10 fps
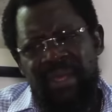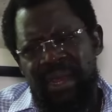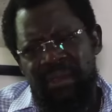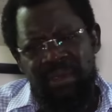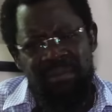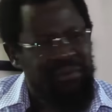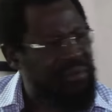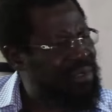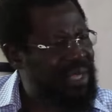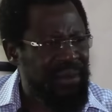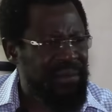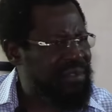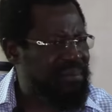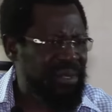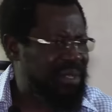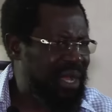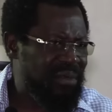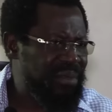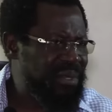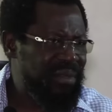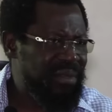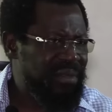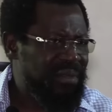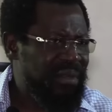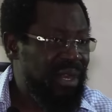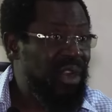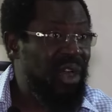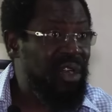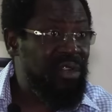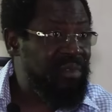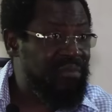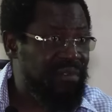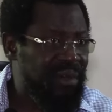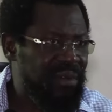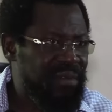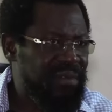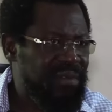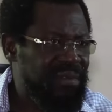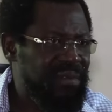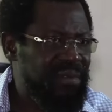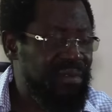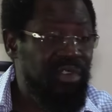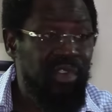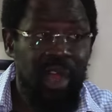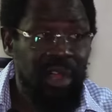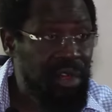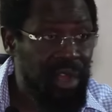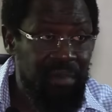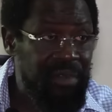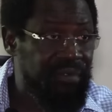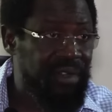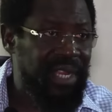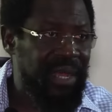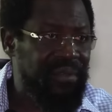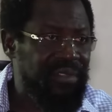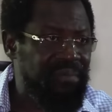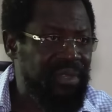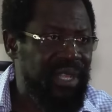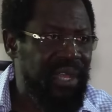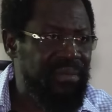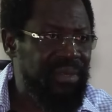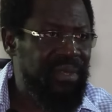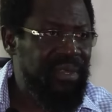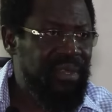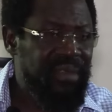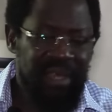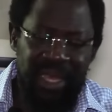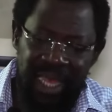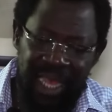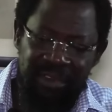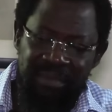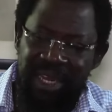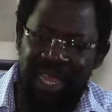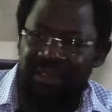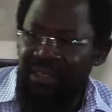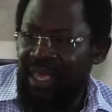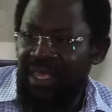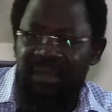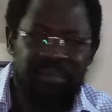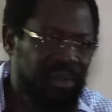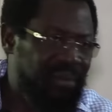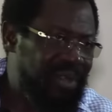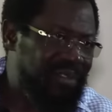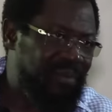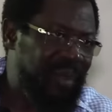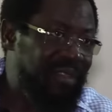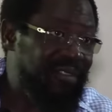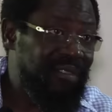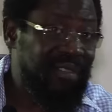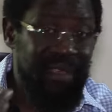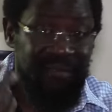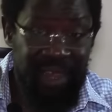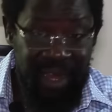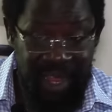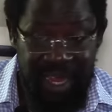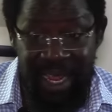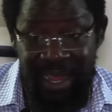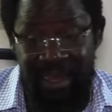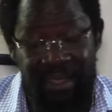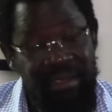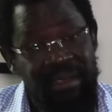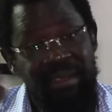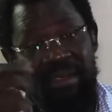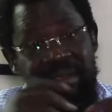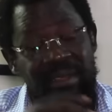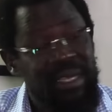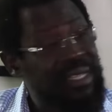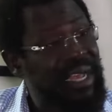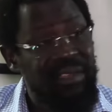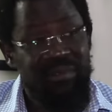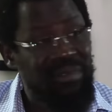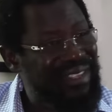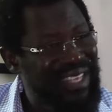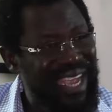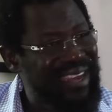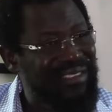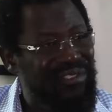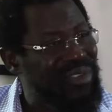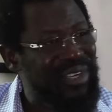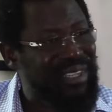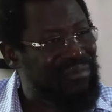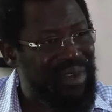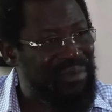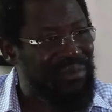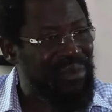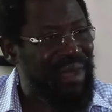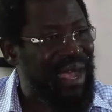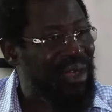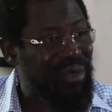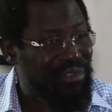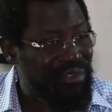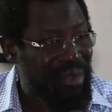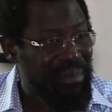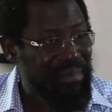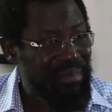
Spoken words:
that long before there was a Peter Obi, long before there was a Peter Obi, I'd been out here in the public space saying very clearly that our judiciary is not different from our custom.